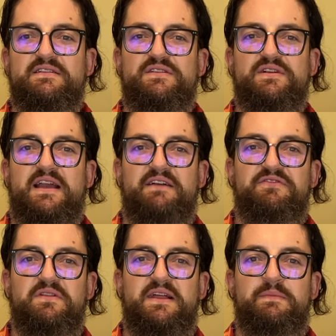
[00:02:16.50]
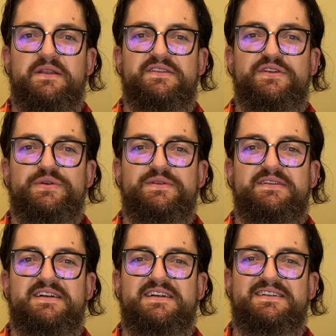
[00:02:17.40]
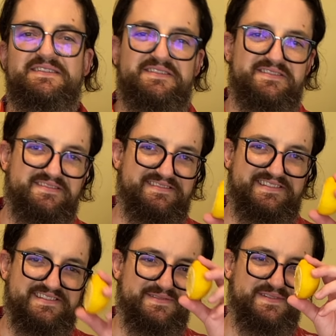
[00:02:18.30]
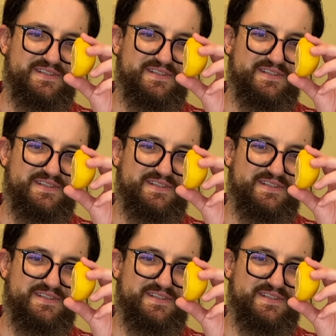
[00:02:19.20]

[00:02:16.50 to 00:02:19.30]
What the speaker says: took half the lemon too. But